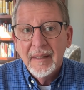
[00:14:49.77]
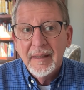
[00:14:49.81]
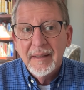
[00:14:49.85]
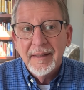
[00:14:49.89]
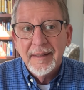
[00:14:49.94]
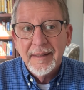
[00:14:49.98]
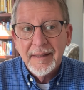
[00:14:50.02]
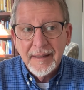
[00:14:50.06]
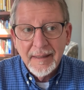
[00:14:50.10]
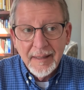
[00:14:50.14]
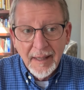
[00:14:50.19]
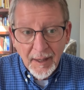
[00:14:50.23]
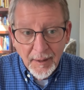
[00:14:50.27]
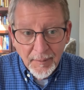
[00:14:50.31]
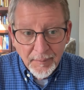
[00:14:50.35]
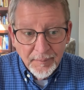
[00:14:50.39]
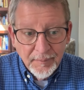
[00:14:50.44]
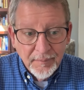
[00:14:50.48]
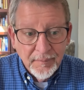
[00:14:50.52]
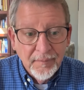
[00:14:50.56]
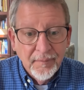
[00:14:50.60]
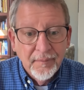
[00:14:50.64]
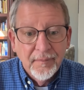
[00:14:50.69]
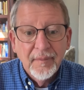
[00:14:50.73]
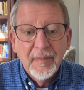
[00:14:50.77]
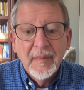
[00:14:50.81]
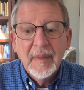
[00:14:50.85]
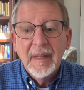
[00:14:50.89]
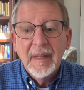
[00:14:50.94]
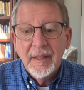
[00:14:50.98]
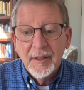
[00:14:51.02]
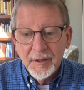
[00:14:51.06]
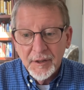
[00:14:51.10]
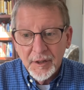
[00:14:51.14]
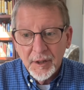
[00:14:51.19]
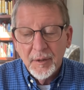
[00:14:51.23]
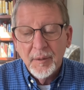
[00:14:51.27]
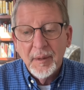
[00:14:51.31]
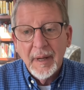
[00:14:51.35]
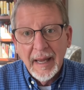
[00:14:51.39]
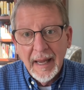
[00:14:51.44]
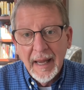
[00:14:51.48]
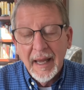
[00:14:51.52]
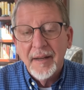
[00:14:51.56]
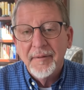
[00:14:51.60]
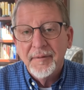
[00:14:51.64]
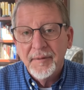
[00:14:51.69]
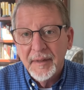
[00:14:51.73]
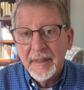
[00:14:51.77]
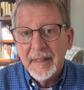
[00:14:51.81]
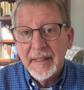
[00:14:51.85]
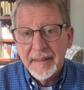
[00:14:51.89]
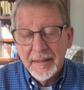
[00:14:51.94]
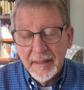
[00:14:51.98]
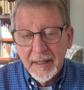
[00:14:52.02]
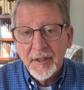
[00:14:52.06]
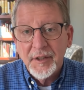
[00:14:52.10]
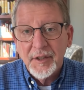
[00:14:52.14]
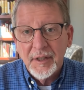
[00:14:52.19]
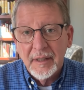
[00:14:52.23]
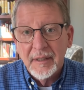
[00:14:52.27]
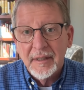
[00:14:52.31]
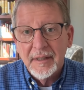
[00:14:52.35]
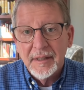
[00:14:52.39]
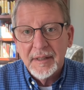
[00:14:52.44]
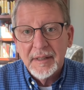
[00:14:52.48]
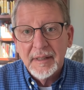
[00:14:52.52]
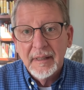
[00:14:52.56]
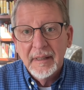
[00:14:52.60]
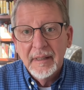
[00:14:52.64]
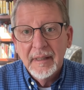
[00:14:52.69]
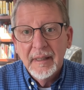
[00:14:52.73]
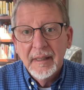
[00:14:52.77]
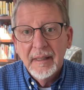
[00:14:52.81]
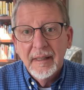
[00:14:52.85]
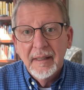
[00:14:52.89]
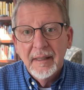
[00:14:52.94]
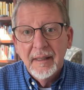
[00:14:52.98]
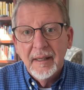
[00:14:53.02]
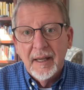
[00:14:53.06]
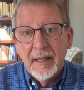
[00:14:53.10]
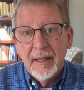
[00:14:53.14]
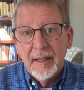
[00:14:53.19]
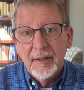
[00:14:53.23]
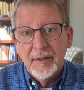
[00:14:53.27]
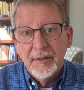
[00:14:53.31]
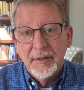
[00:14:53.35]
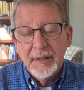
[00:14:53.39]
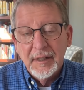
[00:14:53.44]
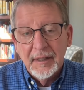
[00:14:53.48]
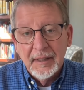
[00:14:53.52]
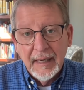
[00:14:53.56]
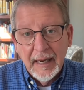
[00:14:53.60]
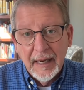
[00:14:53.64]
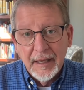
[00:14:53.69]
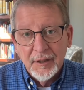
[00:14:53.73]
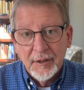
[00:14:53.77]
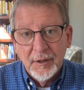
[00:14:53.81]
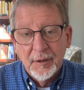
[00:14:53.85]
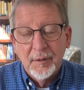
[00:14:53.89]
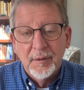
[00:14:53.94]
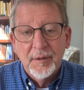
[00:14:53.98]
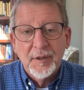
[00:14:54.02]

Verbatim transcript: Some do have the additions uh, to Daniel.